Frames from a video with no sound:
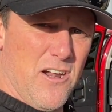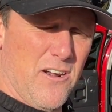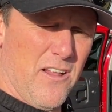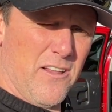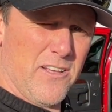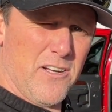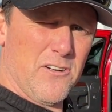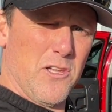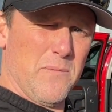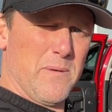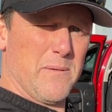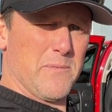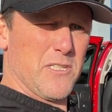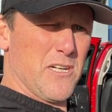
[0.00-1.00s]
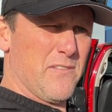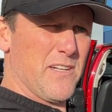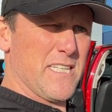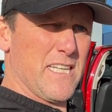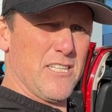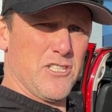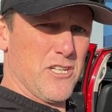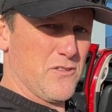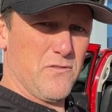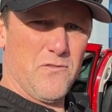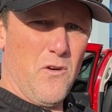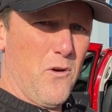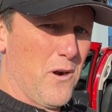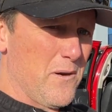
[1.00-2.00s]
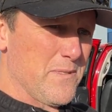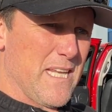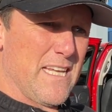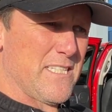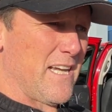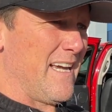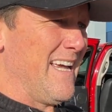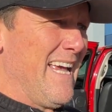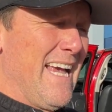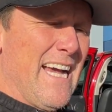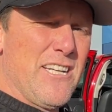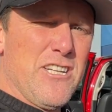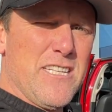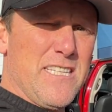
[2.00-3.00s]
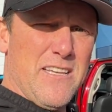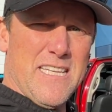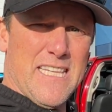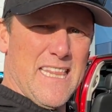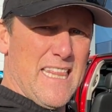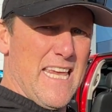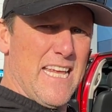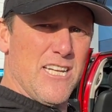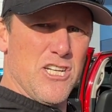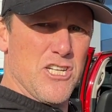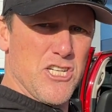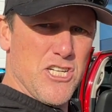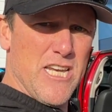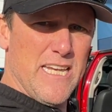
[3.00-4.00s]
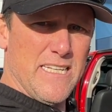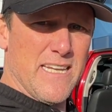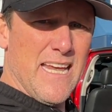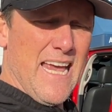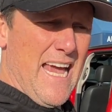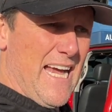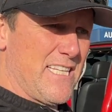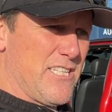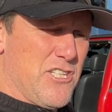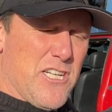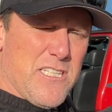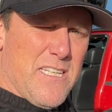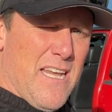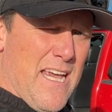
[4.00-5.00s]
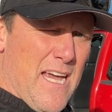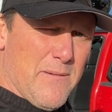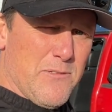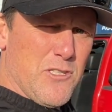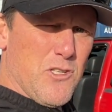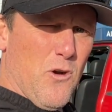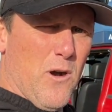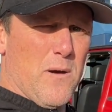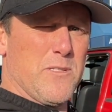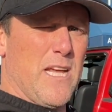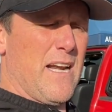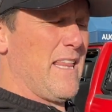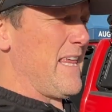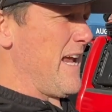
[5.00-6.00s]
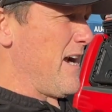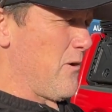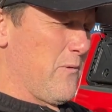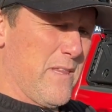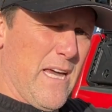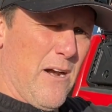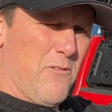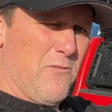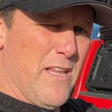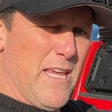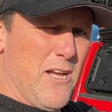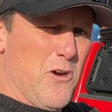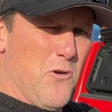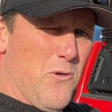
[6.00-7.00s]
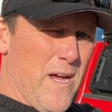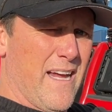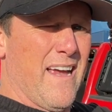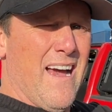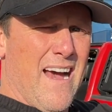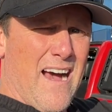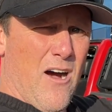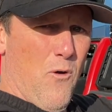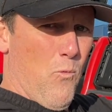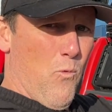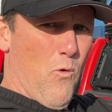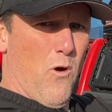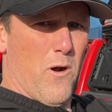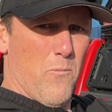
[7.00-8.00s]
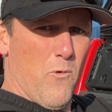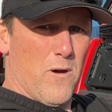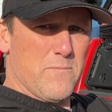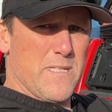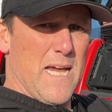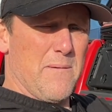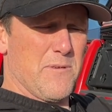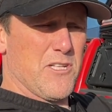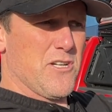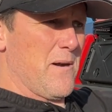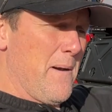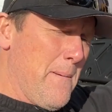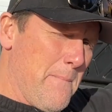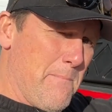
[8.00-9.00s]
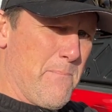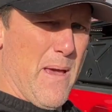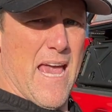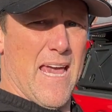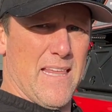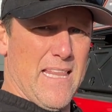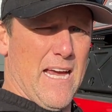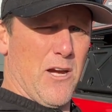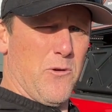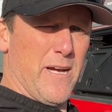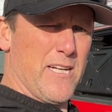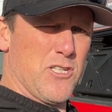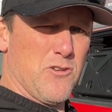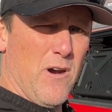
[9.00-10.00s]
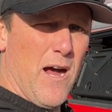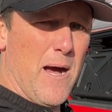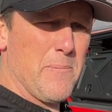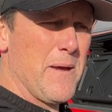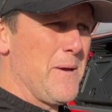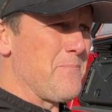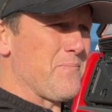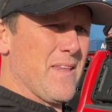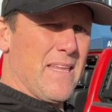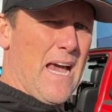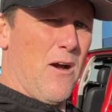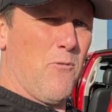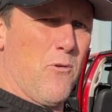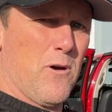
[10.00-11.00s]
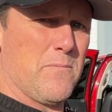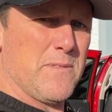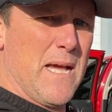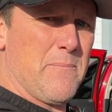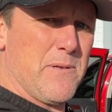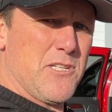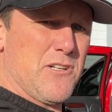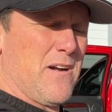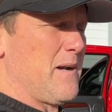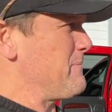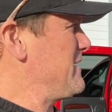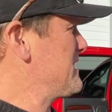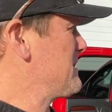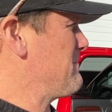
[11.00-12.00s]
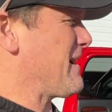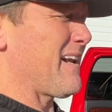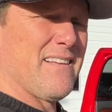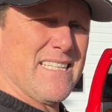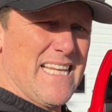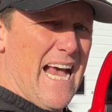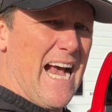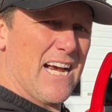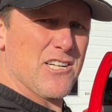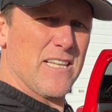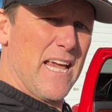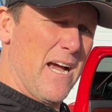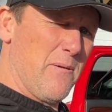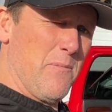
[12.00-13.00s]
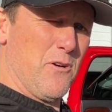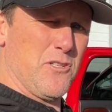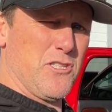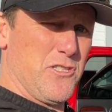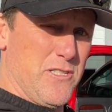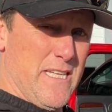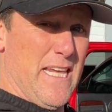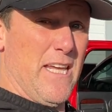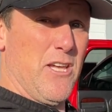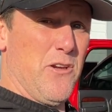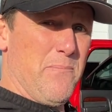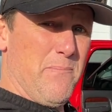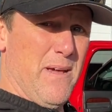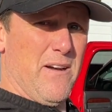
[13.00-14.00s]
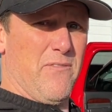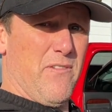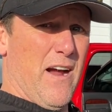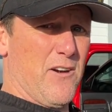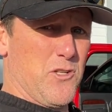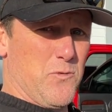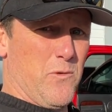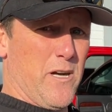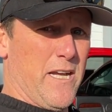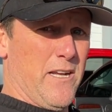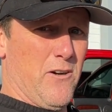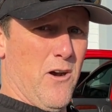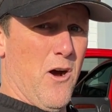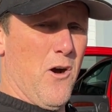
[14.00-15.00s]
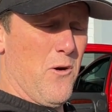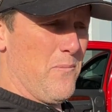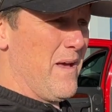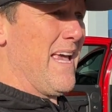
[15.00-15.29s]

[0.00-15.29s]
on all your aluminum surfaces just forms as a just a thin sheet as it just absorbs out of the air with that really quick warm, warm temperature, bang, that quick drop. That warm temperature on a piece of metal is actually how most dehumidifiers work in your home.